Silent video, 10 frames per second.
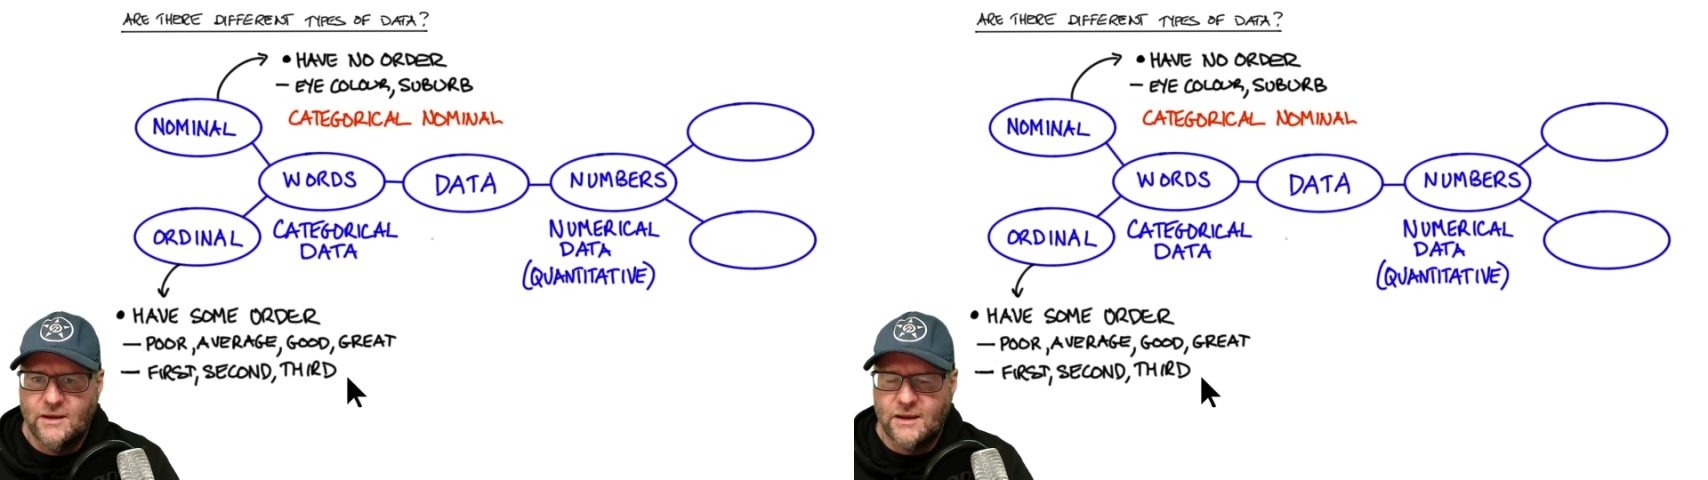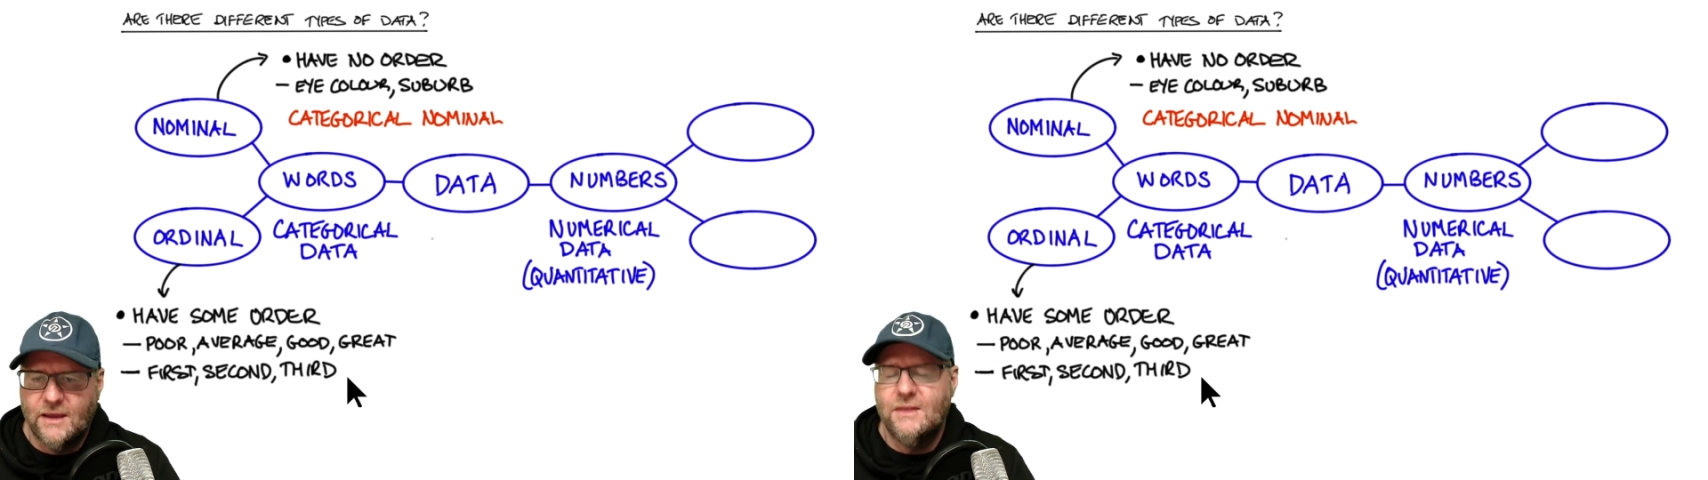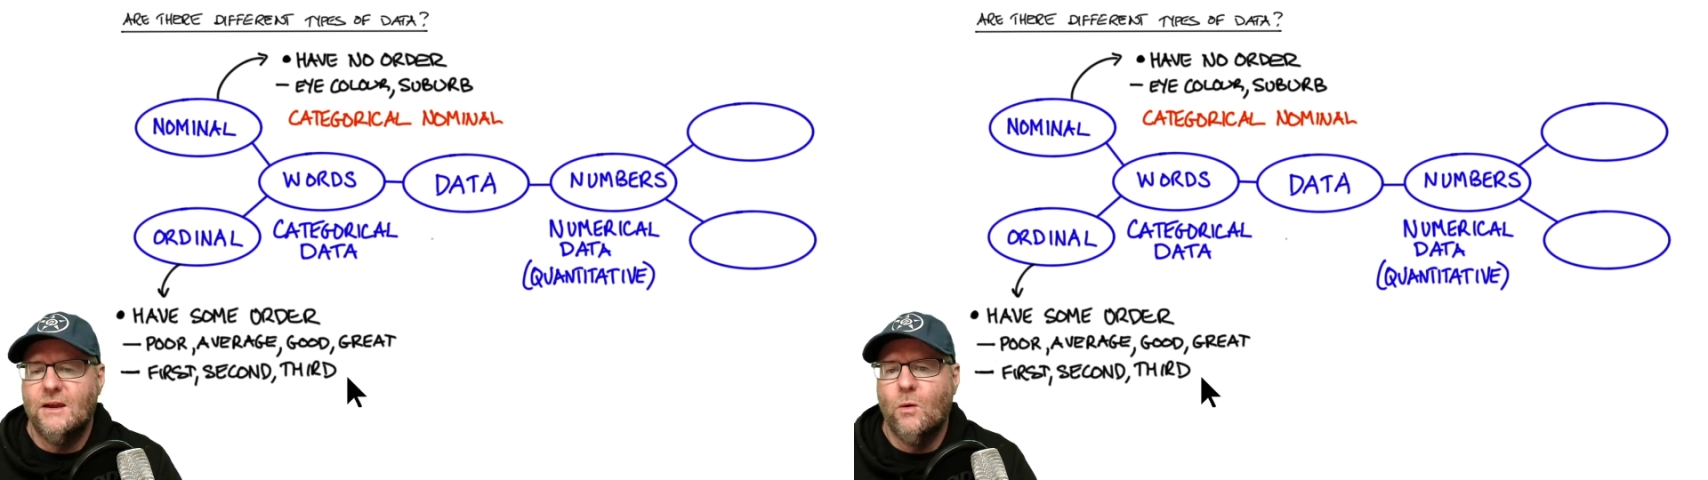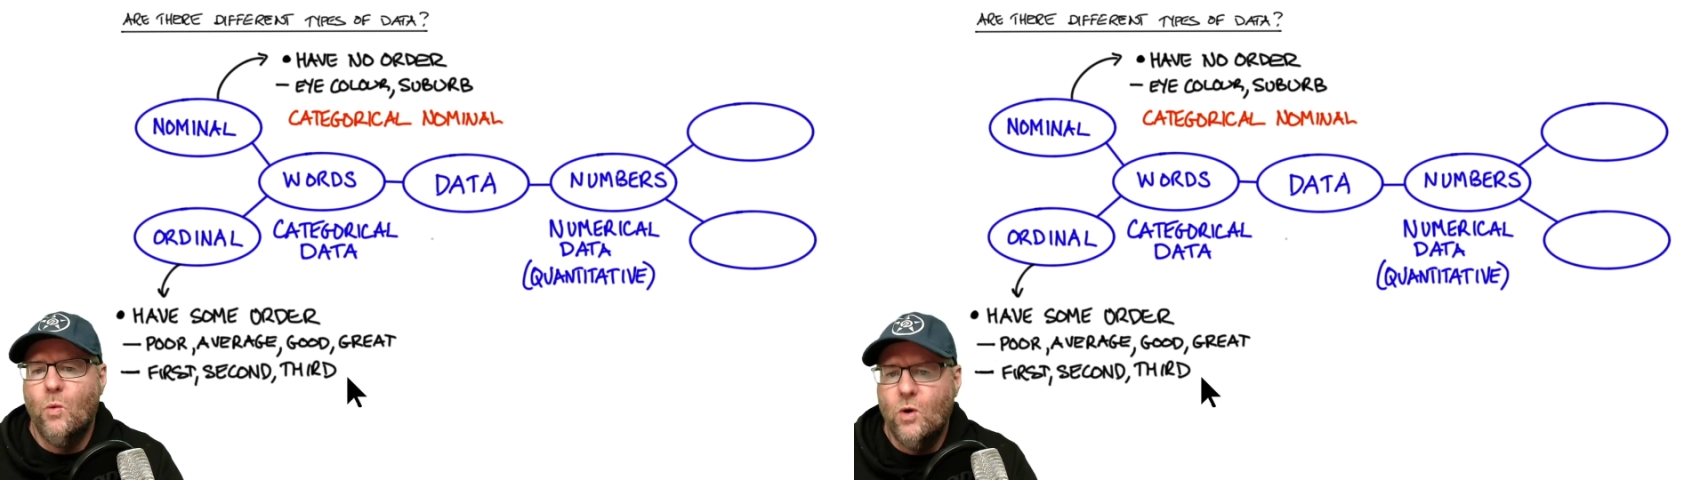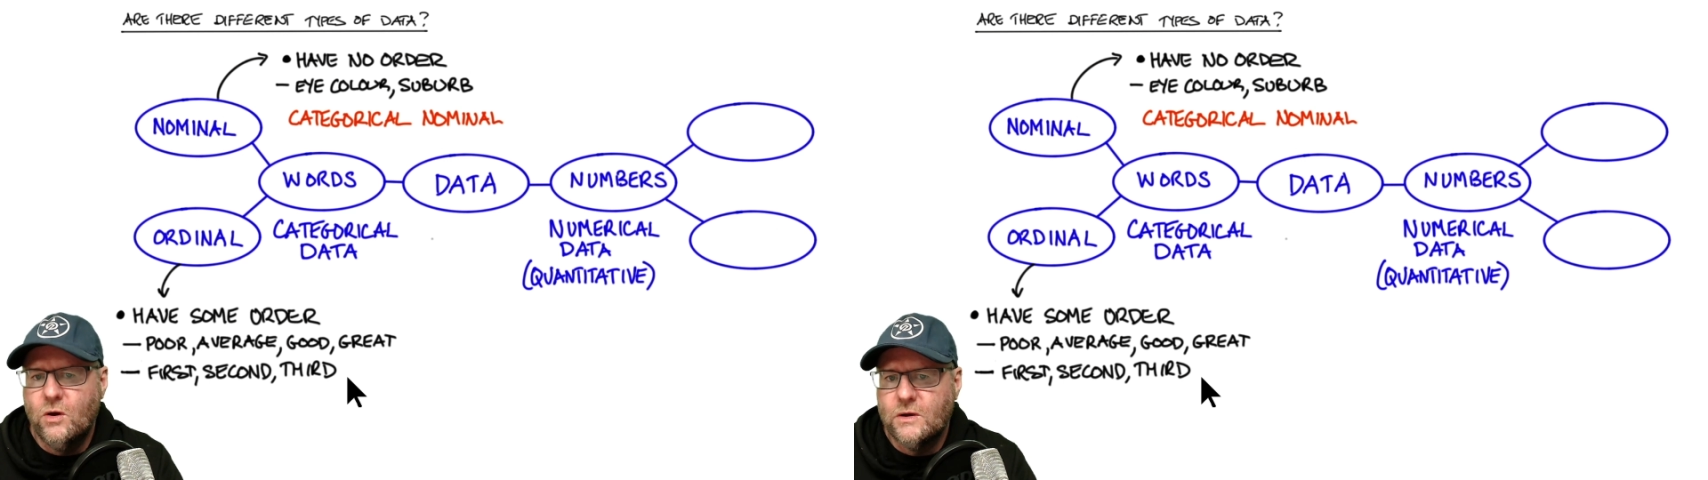Okay, they are
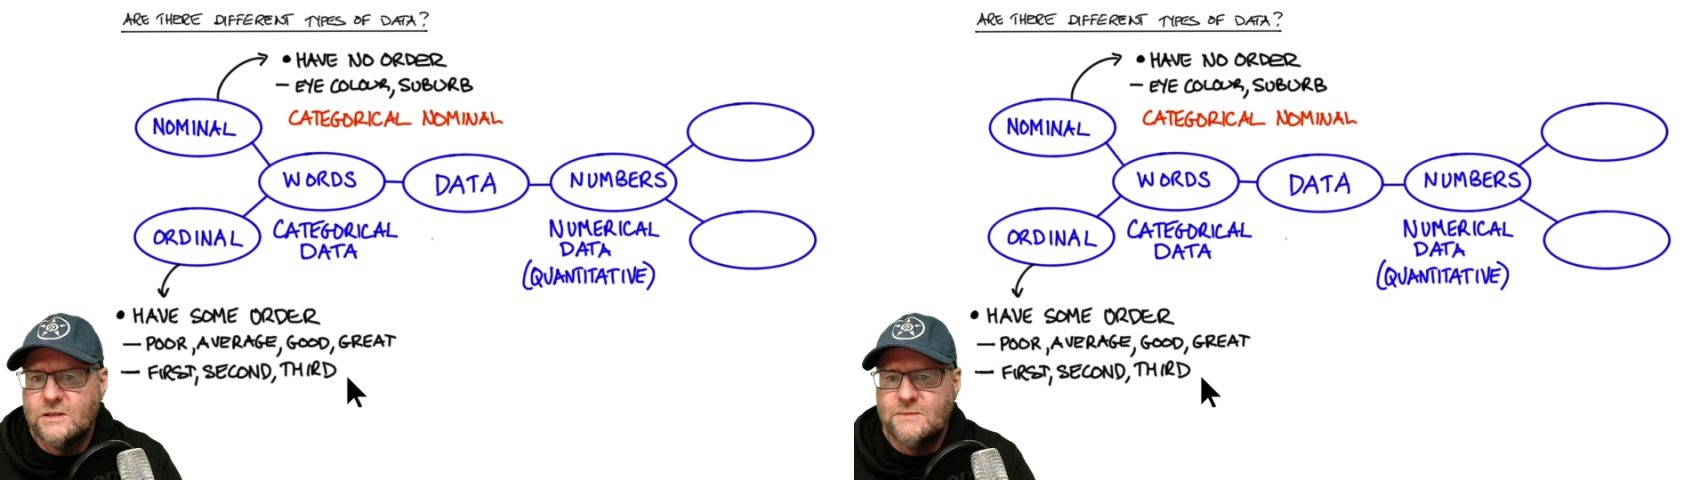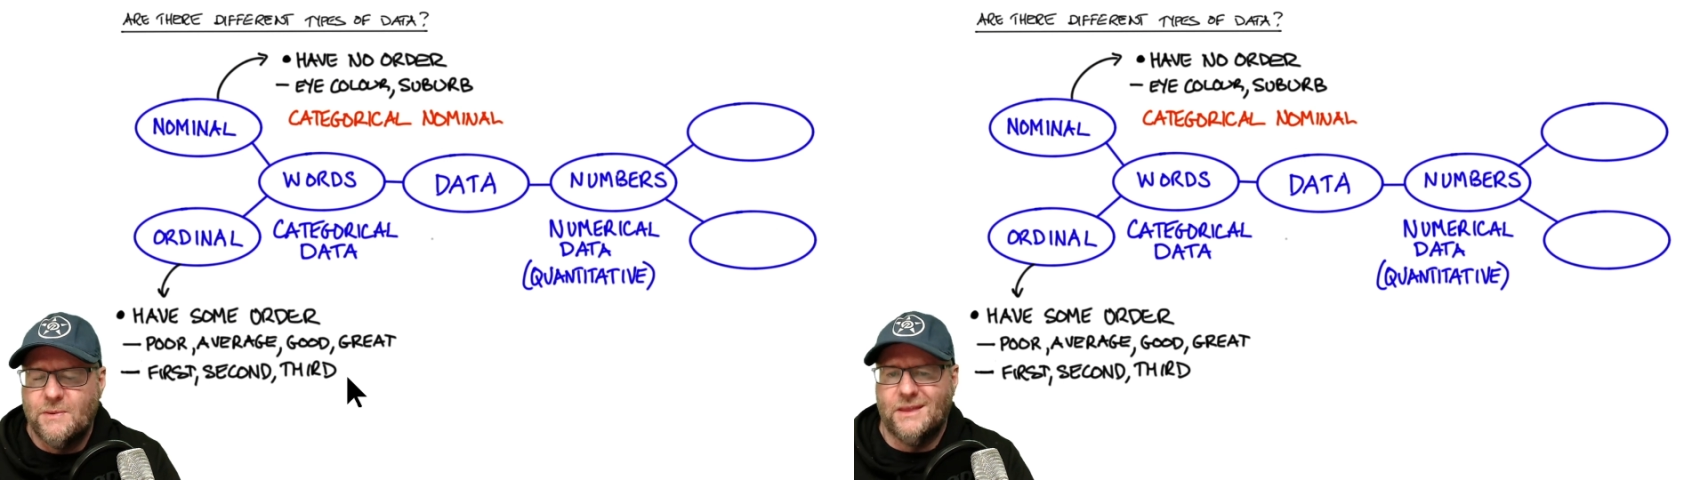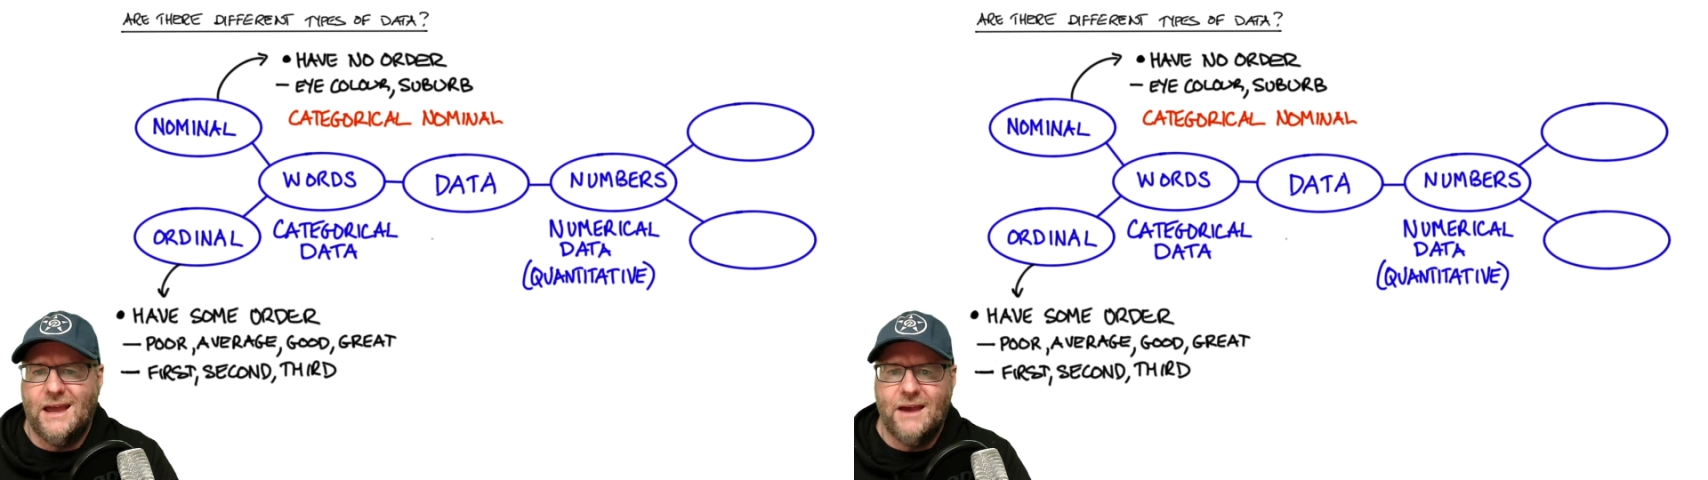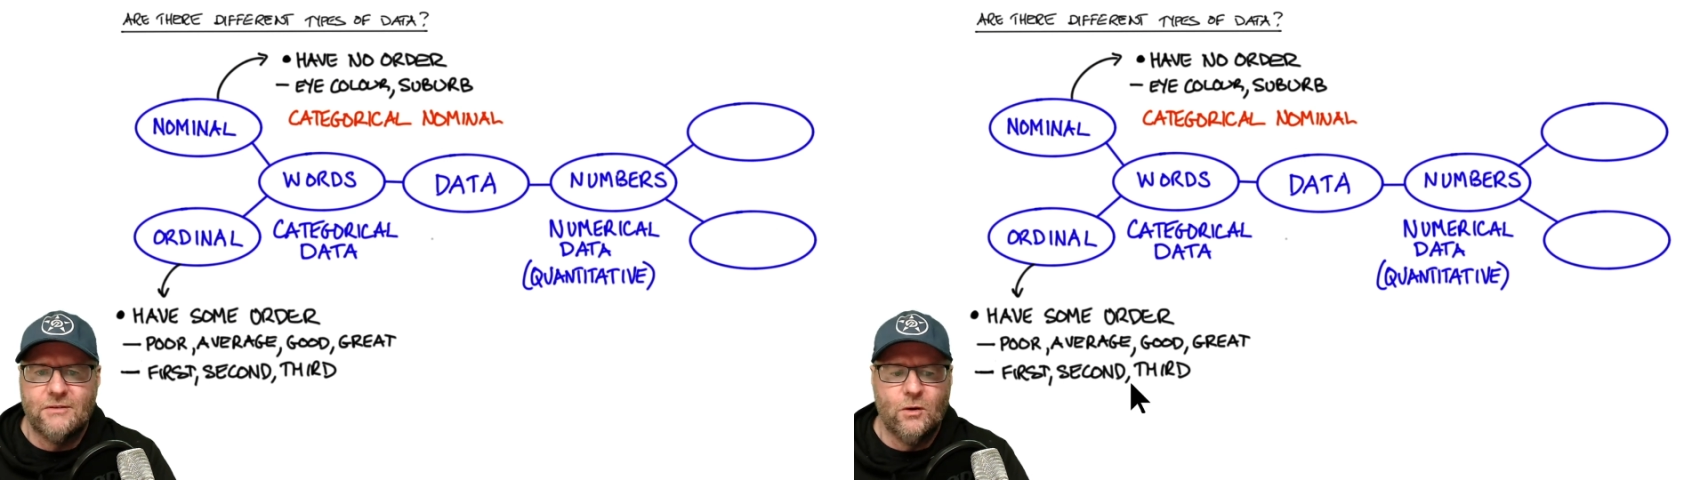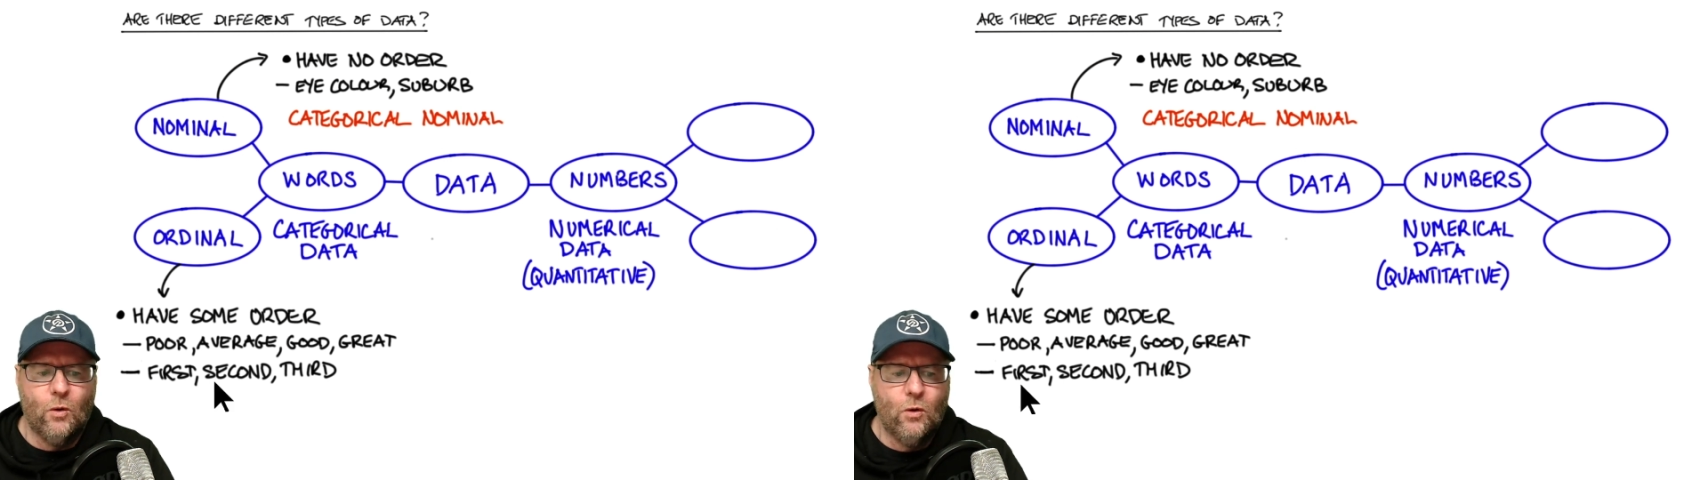words, but they have
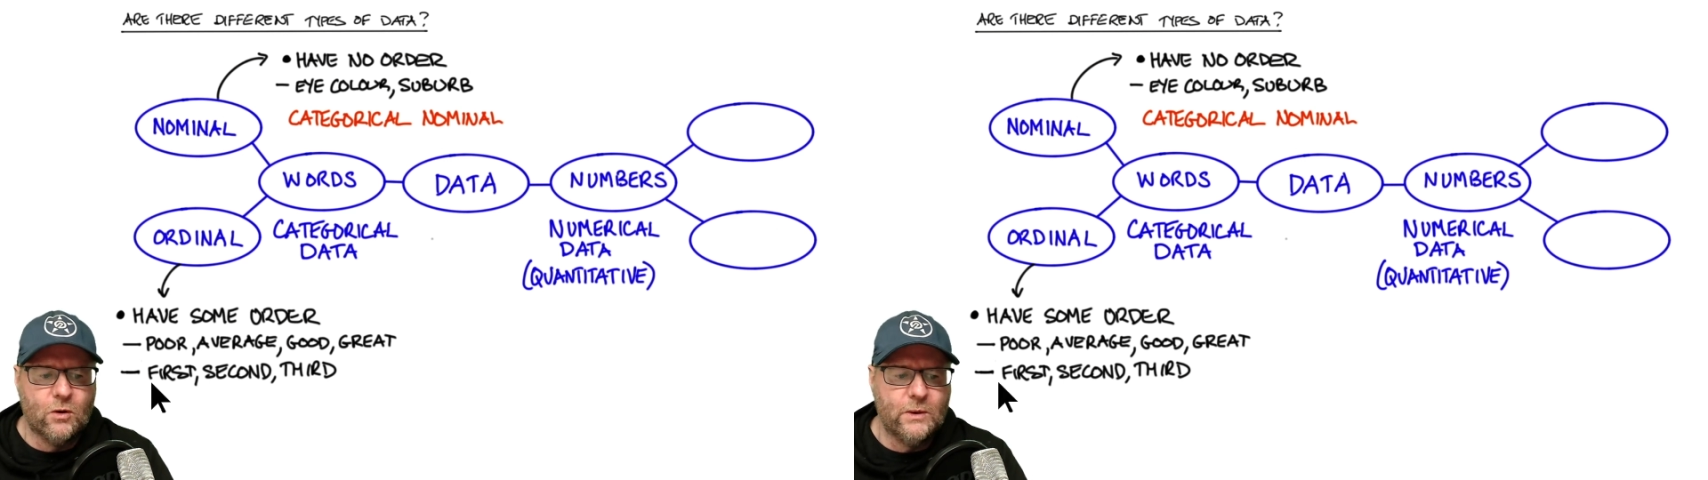an order.